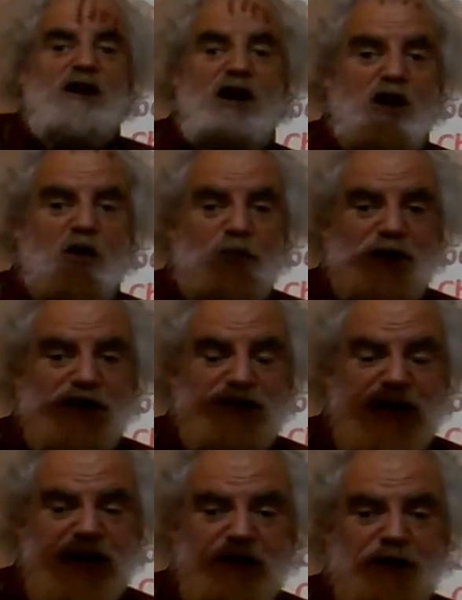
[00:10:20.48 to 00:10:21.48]
an unopened
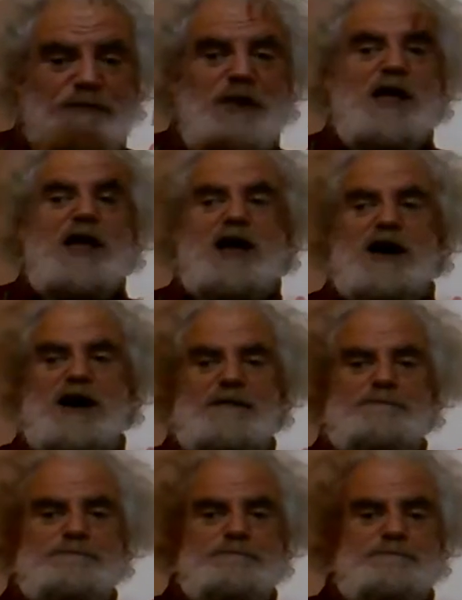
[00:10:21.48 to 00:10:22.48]
container,
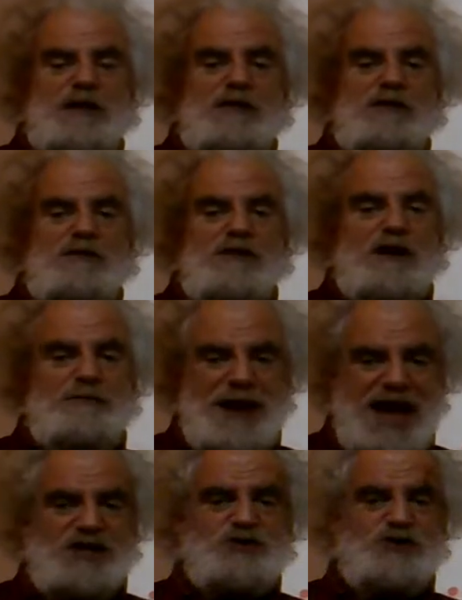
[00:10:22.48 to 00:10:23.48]
the
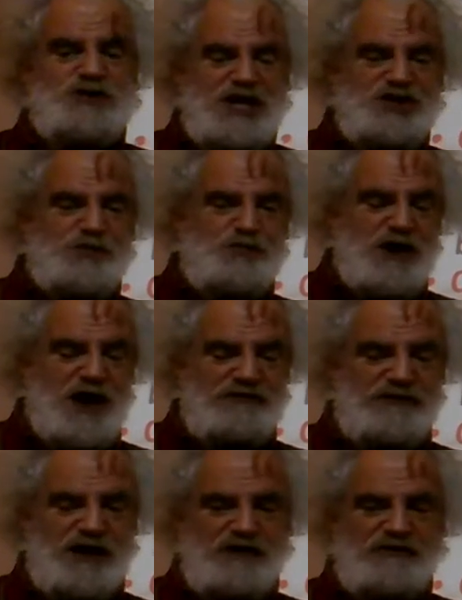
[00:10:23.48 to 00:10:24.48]
pasteurization
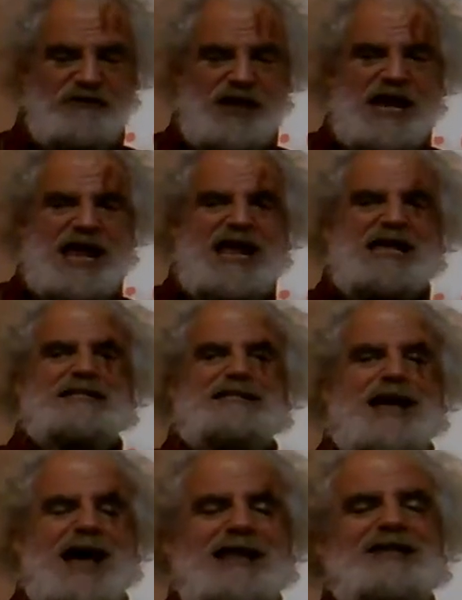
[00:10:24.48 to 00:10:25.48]
process is not a